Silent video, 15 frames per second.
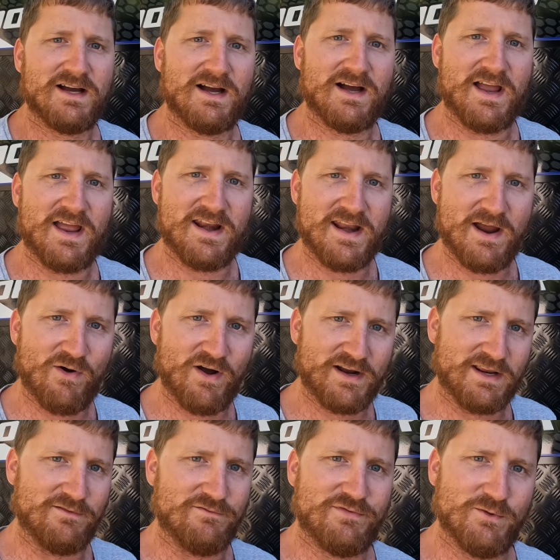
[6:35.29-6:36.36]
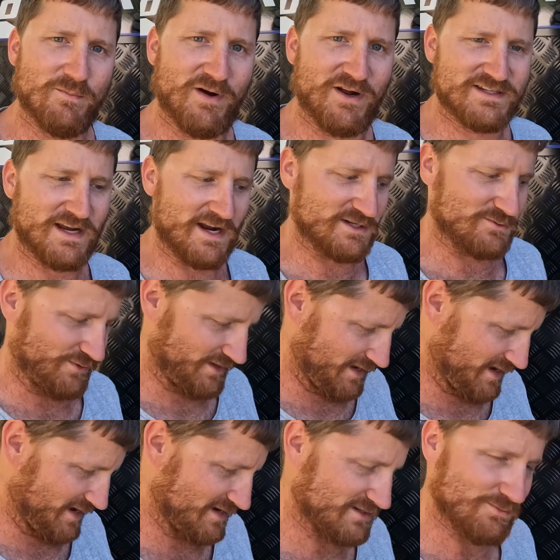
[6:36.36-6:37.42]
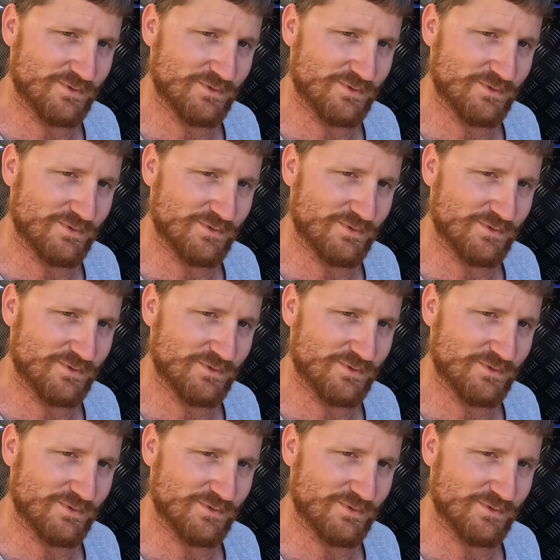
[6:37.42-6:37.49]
And now I can fill my tanks with ease